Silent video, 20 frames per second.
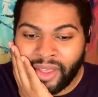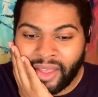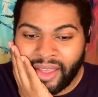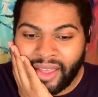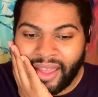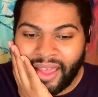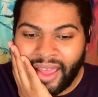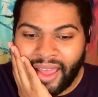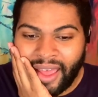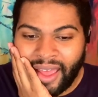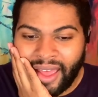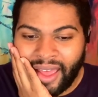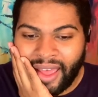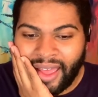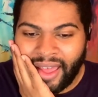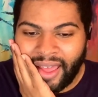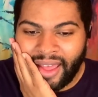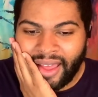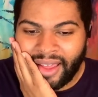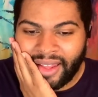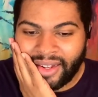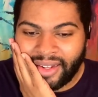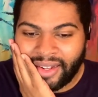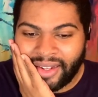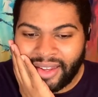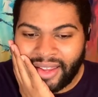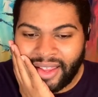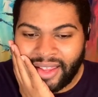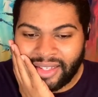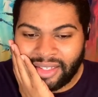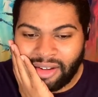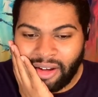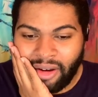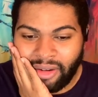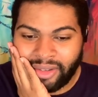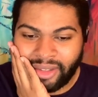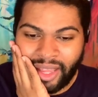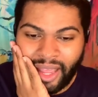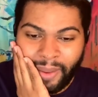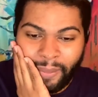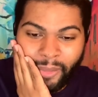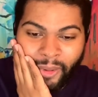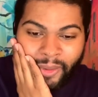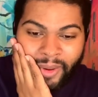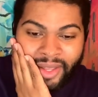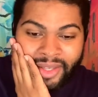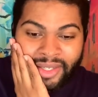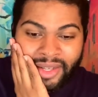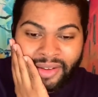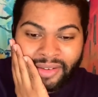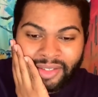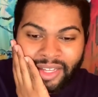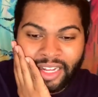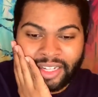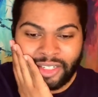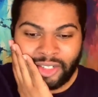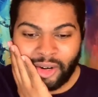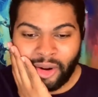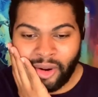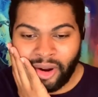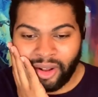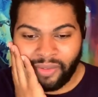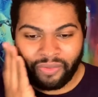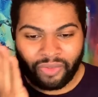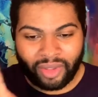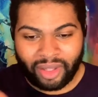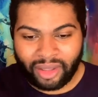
And it's called Gameboys, and I was like, sure.